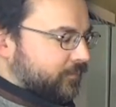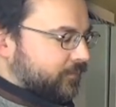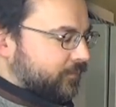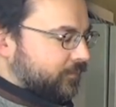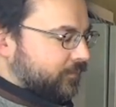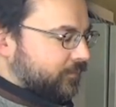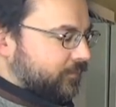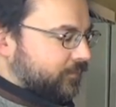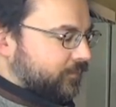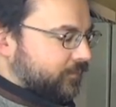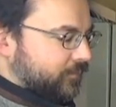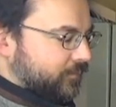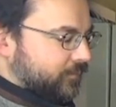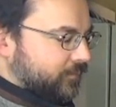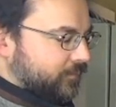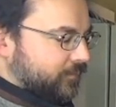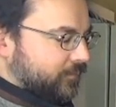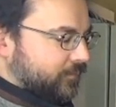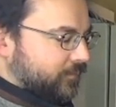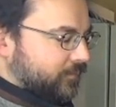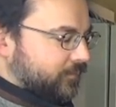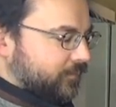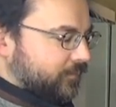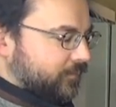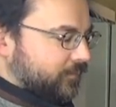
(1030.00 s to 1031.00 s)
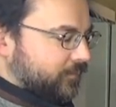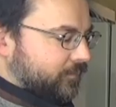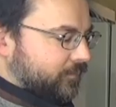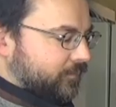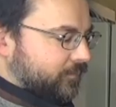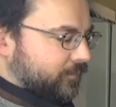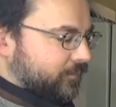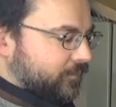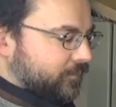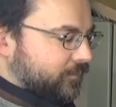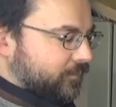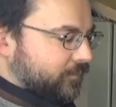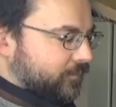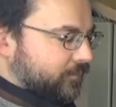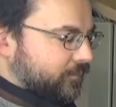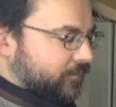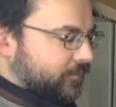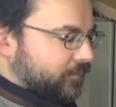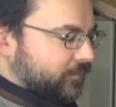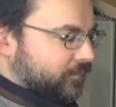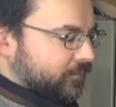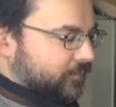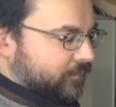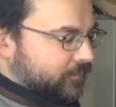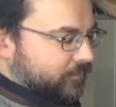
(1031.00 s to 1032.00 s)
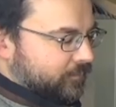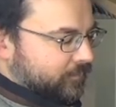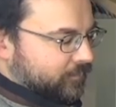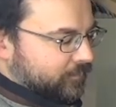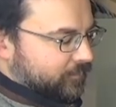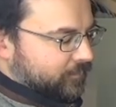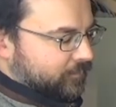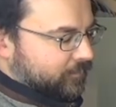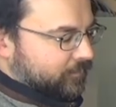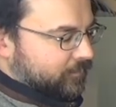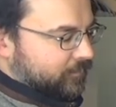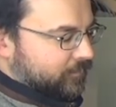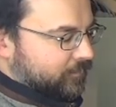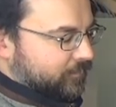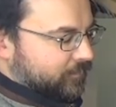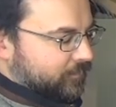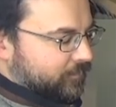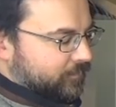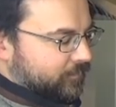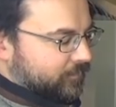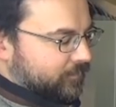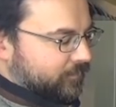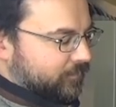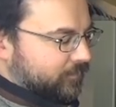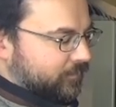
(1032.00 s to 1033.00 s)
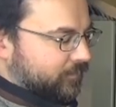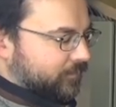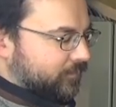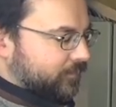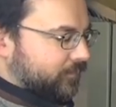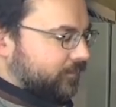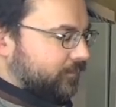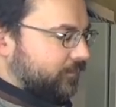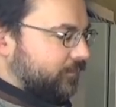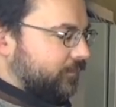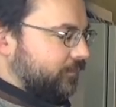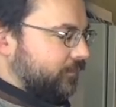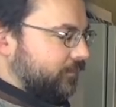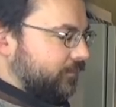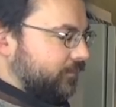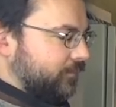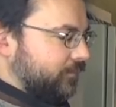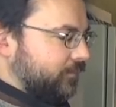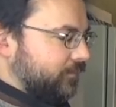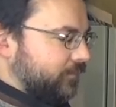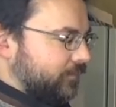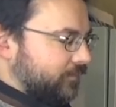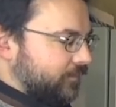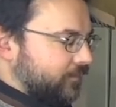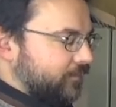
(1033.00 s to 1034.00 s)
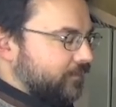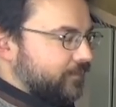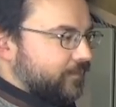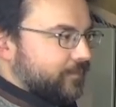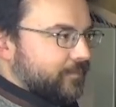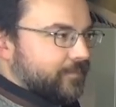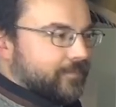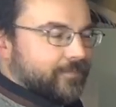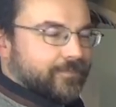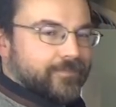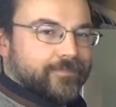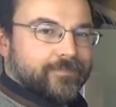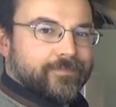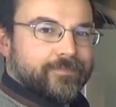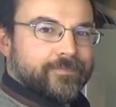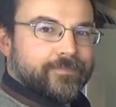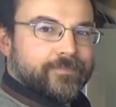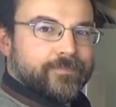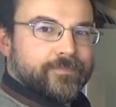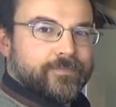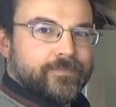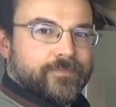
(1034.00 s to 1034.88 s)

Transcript: (silent)